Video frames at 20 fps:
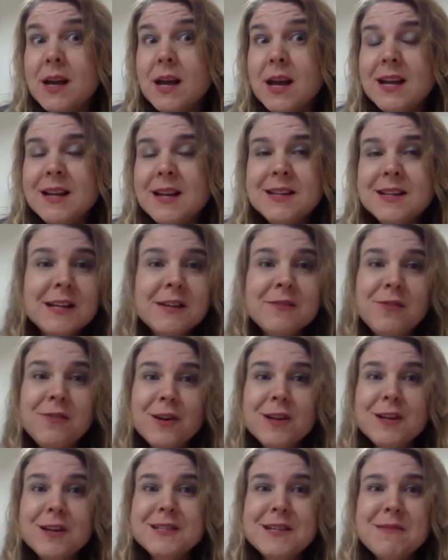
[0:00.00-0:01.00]
And then, for
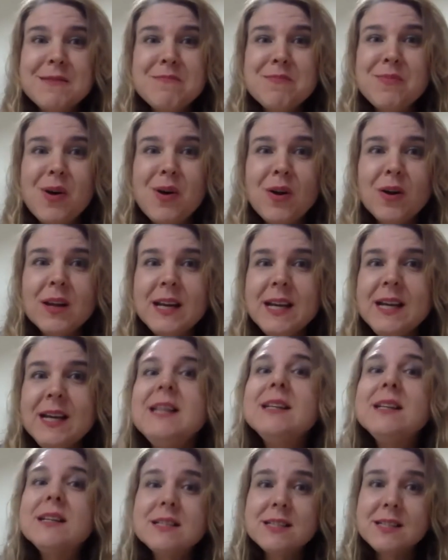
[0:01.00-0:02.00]
example,
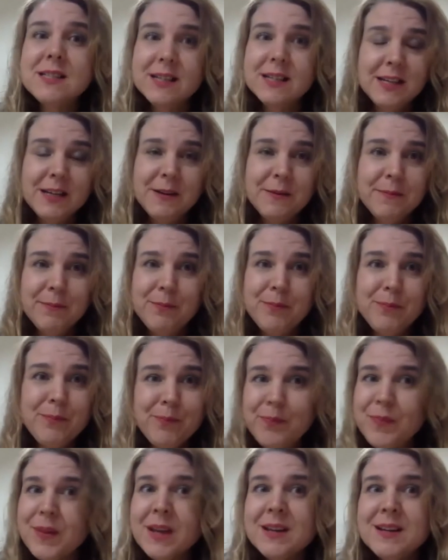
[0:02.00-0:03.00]
industry.
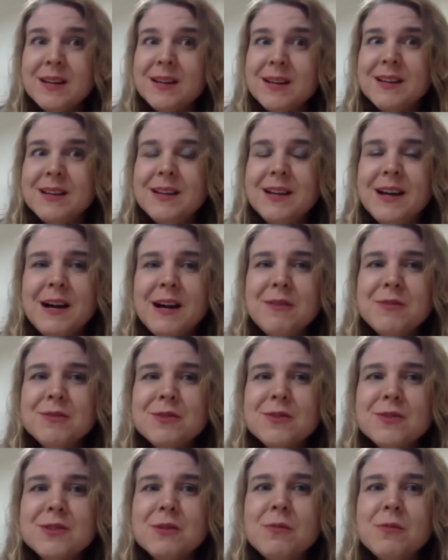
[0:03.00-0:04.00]
I was
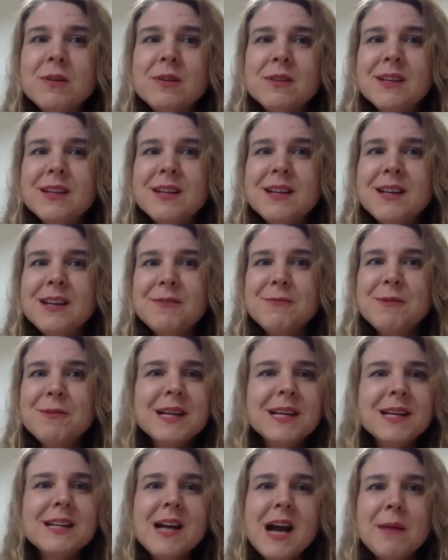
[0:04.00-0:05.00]
also wondering, when
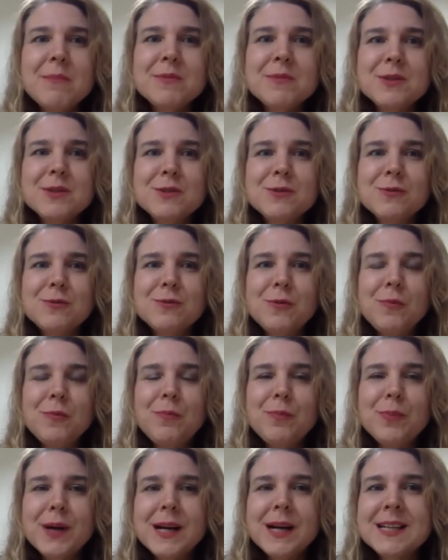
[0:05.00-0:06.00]
it comes to
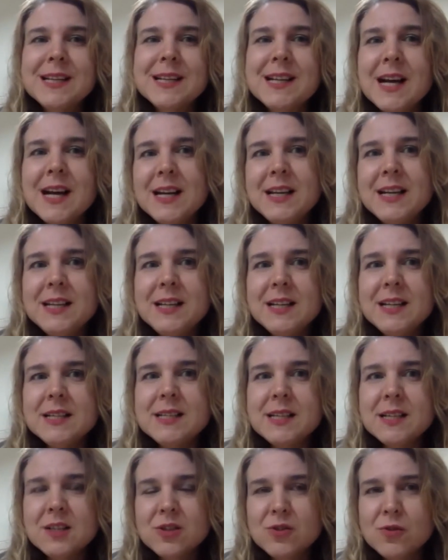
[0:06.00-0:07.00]

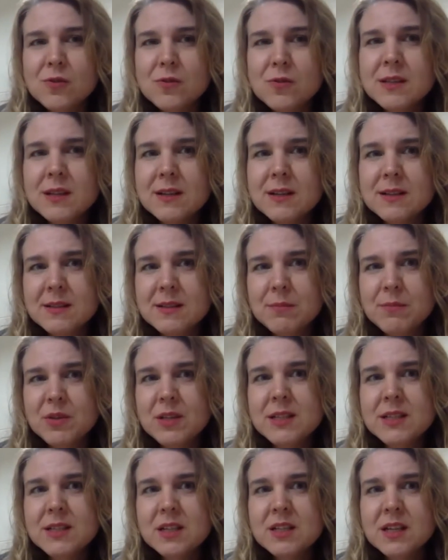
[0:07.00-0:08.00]
practicalities and choosing some
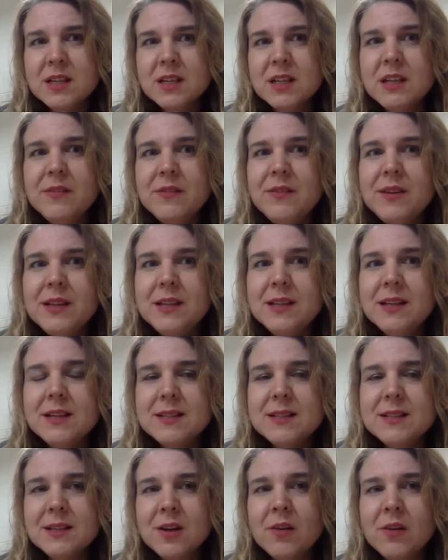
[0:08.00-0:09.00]
research
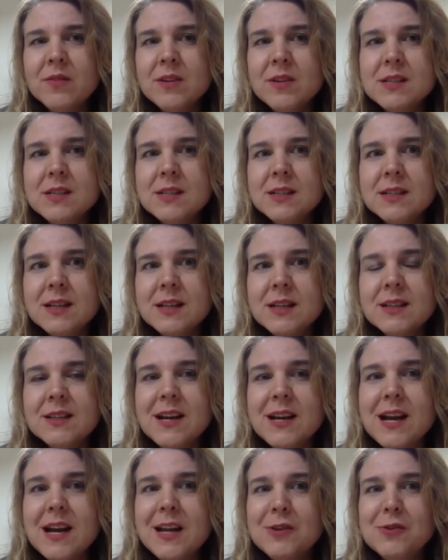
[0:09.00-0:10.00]
activities, and obviously then
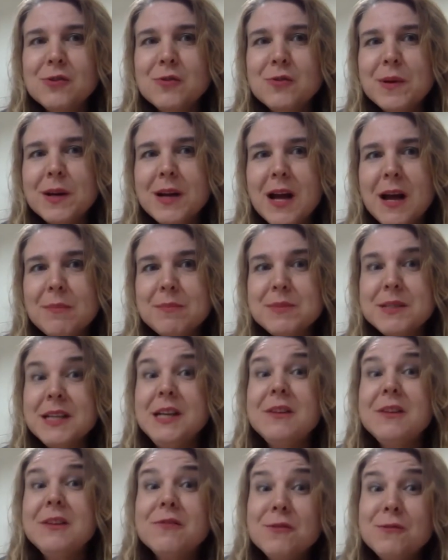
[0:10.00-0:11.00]
trying to perhaps
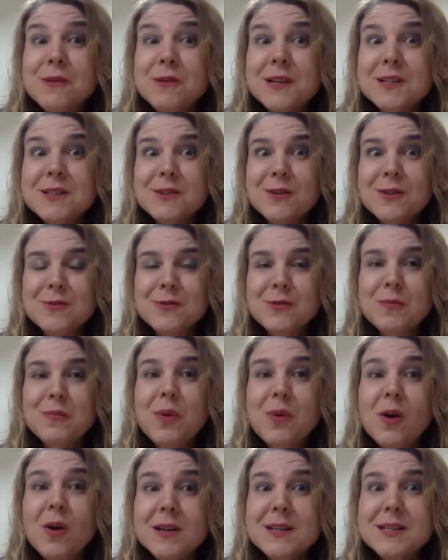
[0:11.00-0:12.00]
influence also
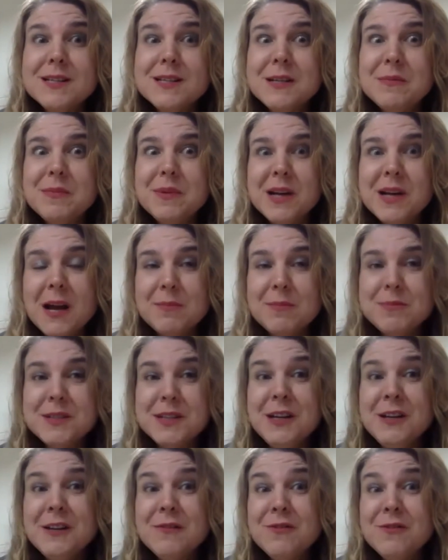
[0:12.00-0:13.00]
policy, perhaps
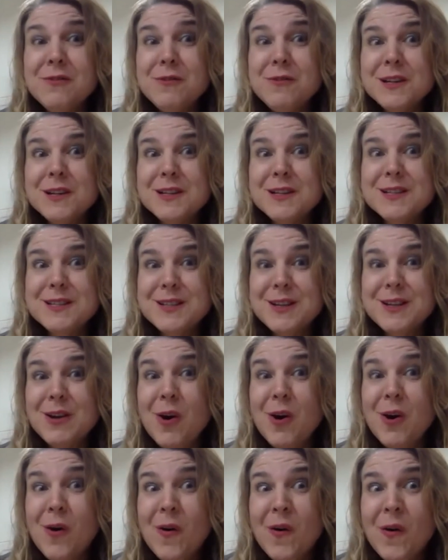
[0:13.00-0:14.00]
influence
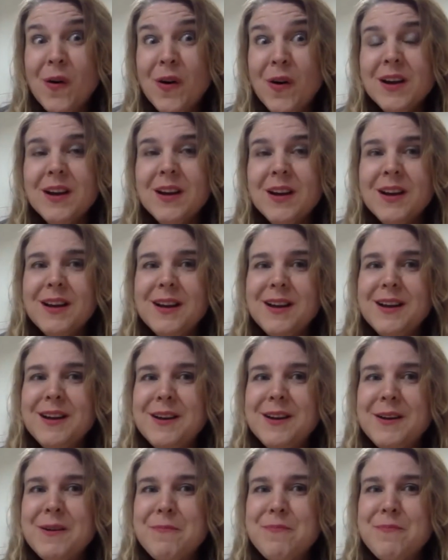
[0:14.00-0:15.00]
law,
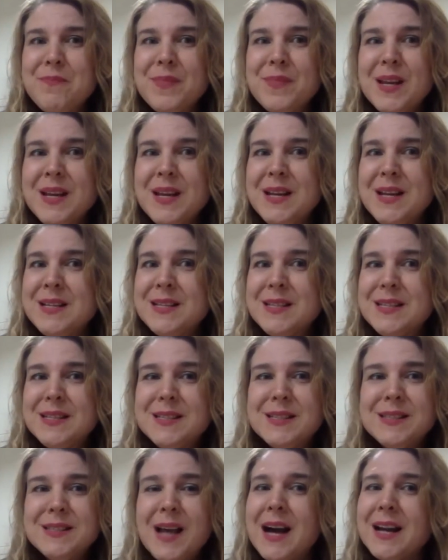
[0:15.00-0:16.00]

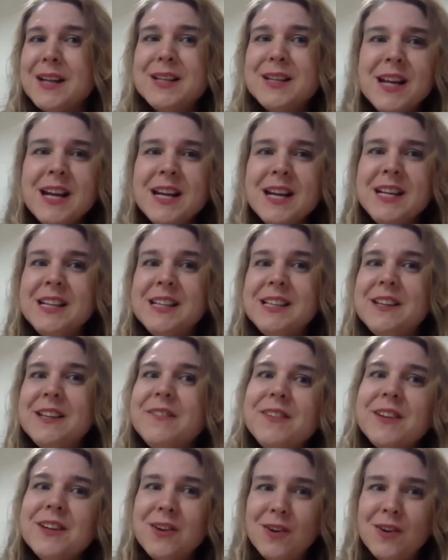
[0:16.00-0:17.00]
are there any
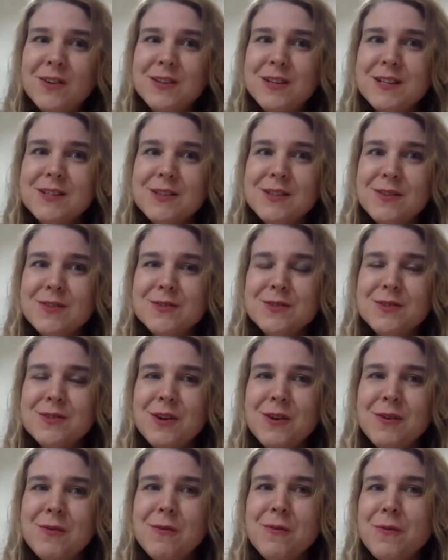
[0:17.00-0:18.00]
difficulties
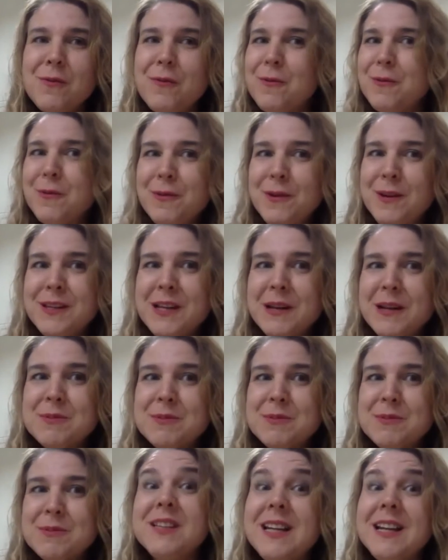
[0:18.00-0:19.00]
also in
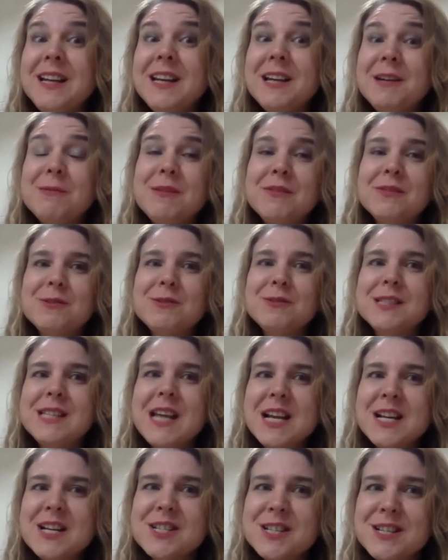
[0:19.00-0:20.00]
terms of dealing with those
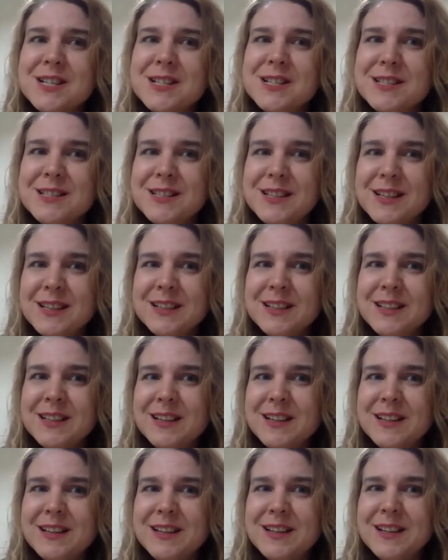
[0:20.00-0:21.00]
tensions in
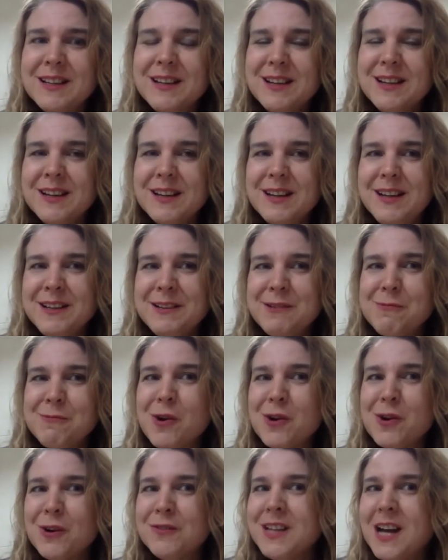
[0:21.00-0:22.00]
the
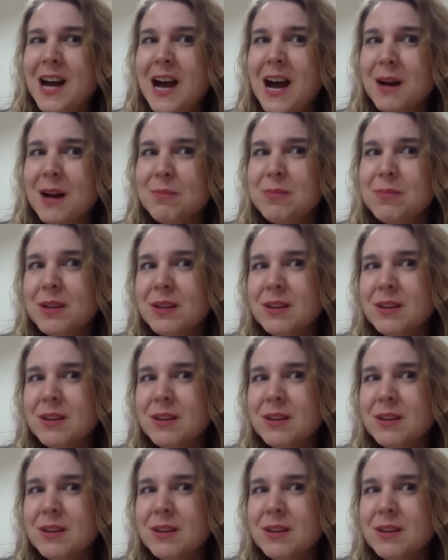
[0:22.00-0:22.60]
work of the hub?